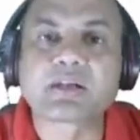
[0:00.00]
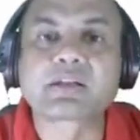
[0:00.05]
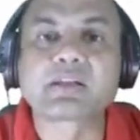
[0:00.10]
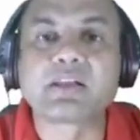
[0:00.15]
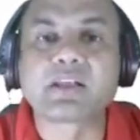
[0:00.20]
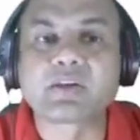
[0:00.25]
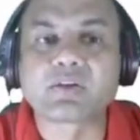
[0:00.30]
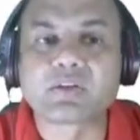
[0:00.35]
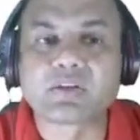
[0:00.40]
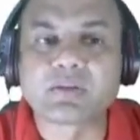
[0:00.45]

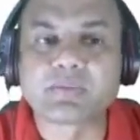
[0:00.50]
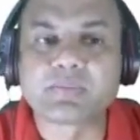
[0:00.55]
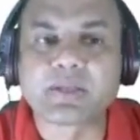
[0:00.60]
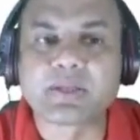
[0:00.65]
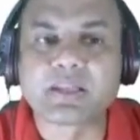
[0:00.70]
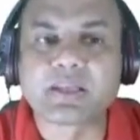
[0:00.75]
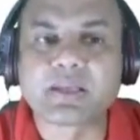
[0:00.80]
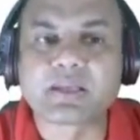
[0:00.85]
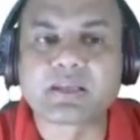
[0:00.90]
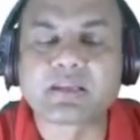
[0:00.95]
Click on the
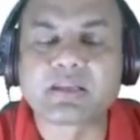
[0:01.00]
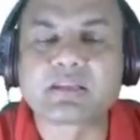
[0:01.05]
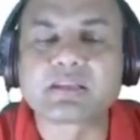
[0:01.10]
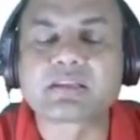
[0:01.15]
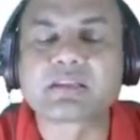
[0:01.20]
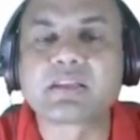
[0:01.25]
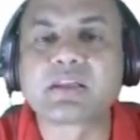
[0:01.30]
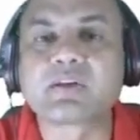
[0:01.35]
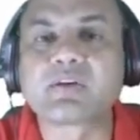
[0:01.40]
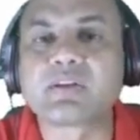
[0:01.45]
bell icon.
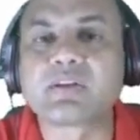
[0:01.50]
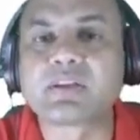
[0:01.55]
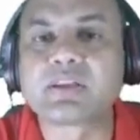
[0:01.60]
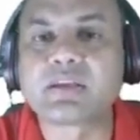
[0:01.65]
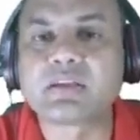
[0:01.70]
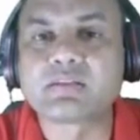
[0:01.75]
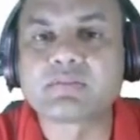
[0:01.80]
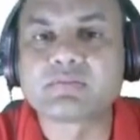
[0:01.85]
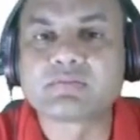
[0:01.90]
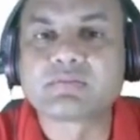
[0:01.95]
Click on
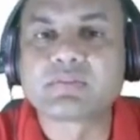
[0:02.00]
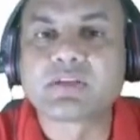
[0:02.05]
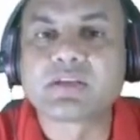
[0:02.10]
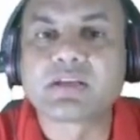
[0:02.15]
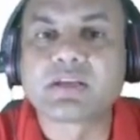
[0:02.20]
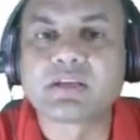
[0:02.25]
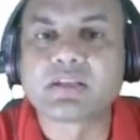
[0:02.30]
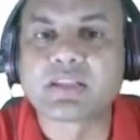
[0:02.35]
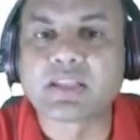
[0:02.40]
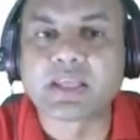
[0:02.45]
the
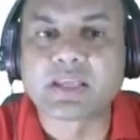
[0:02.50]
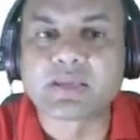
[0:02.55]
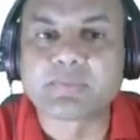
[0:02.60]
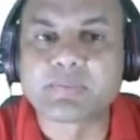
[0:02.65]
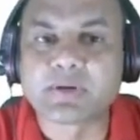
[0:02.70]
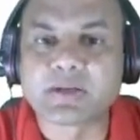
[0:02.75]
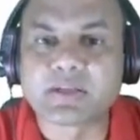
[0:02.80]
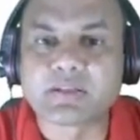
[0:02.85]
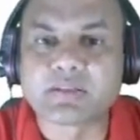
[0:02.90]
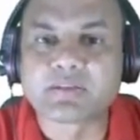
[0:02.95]
like
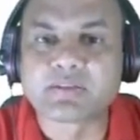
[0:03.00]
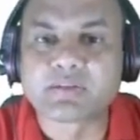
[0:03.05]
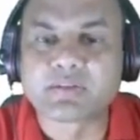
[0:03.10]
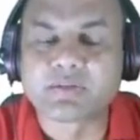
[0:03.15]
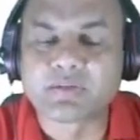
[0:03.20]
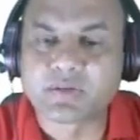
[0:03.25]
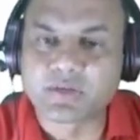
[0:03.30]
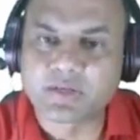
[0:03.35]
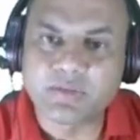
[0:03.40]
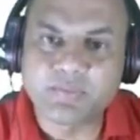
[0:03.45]
button.
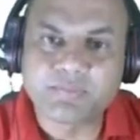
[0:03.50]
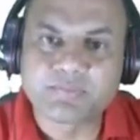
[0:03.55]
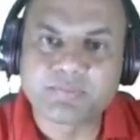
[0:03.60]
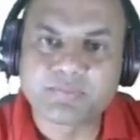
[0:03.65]
Okay.